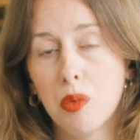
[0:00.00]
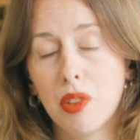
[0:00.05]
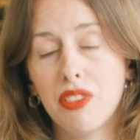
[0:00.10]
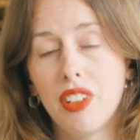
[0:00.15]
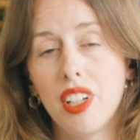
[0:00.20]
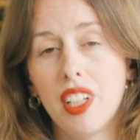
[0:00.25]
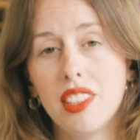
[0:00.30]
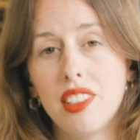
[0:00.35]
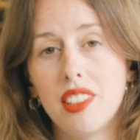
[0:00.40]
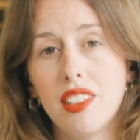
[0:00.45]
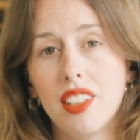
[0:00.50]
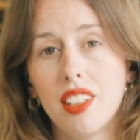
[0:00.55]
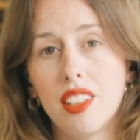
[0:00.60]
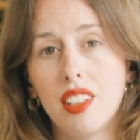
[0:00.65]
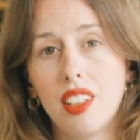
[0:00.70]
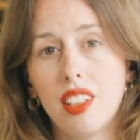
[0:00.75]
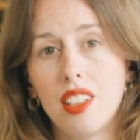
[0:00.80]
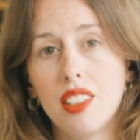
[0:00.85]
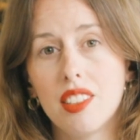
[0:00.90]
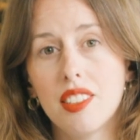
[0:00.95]
provided
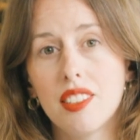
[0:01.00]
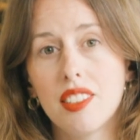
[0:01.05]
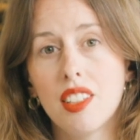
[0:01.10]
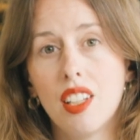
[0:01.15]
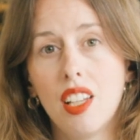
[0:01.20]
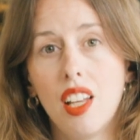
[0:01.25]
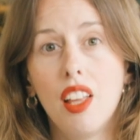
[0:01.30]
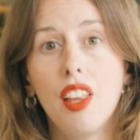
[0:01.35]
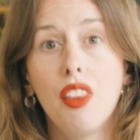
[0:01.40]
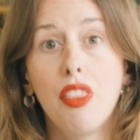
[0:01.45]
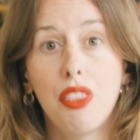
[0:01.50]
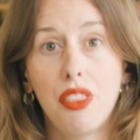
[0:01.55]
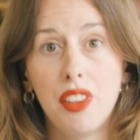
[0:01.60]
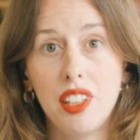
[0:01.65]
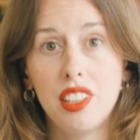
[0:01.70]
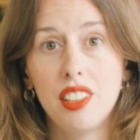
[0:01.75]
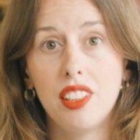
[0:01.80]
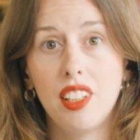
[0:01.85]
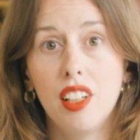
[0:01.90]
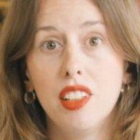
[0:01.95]
that it's
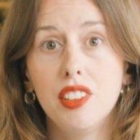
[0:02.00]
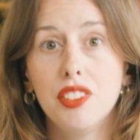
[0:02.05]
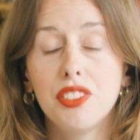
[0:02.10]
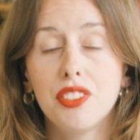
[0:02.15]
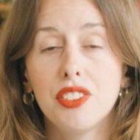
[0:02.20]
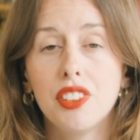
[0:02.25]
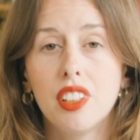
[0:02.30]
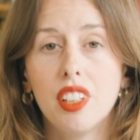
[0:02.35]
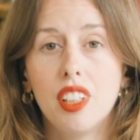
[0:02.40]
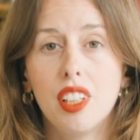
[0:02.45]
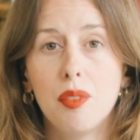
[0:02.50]
thin enough.